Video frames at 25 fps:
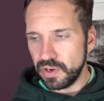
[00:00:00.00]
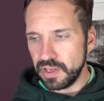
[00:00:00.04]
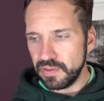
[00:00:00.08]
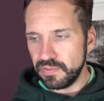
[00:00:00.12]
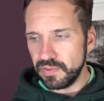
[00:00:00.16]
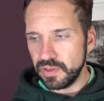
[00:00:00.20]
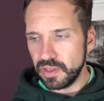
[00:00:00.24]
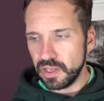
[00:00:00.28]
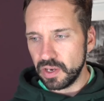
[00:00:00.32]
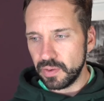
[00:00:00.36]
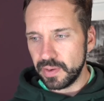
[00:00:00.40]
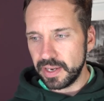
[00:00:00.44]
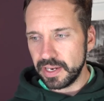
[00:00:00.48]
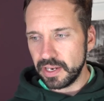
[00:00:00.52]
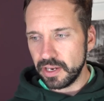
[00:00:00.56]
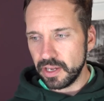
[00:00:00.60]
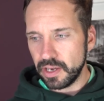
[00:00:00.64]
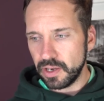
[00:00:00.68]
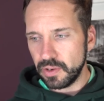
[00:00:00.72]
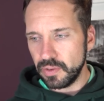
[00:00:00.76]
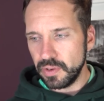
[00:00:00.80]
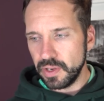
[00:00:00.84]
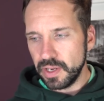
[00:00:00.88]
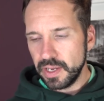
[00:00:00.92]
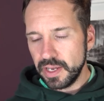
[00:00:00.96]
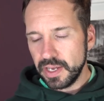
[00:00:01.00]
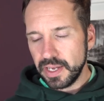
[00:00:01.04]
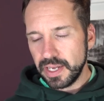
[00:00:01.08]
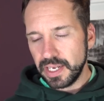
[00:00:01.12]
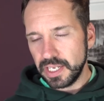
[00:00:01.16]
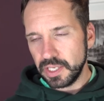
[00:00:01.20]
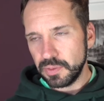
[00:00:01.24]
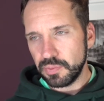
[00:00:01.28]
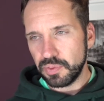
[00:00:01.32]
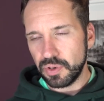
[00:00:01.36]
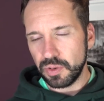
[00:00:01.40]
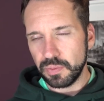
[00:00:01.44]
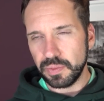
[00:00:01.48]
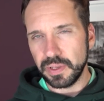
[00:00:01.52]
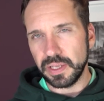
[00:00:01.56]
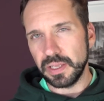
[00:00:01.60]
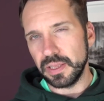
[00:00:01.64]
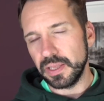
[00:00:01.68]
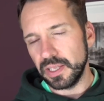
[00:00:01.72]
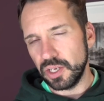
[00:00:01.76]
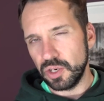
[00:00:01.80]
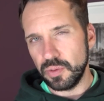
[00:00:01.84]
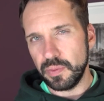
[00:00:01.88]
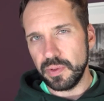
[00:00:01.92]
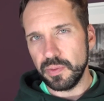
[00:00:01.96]
even though I know it's probably a
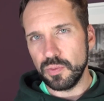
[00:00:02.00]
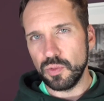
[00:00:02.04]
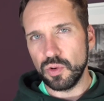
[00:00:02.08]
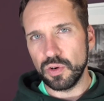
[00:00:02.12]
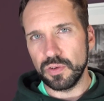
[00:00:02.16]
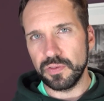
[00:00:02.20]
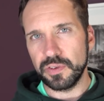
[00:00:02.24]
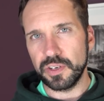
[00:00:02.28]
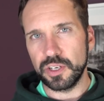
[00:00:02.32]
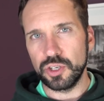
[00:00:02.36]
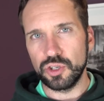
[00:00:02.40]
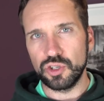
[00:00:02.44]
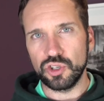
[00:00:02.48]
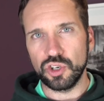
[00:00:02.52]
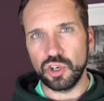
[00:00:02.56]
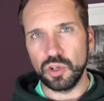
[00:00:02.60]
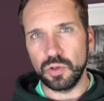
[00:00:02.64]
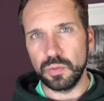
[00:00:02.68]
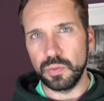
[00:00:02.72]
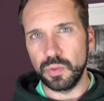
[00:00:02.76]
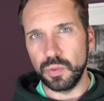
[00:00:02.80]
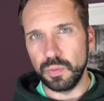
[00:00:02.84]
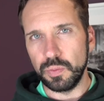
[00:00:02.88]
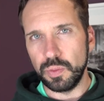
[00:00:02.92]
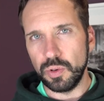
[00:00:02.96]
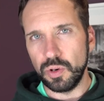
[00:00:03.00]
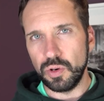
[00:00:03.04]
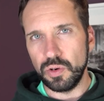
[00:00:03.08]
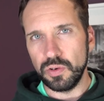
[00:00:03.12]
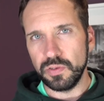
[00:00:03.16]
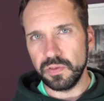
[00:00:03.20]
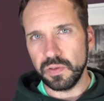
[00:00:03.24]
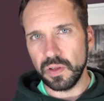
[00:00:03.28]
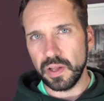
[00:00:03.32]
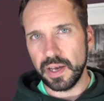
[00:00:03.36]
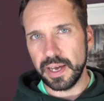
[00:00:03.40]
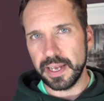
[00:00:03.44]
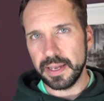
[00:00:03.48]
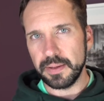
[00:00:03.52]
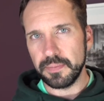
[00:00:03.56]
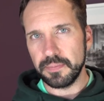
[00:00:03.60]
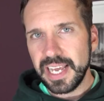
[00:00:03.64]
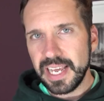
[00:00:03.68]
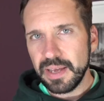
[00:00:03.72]
little bit more of a controllable ball flight?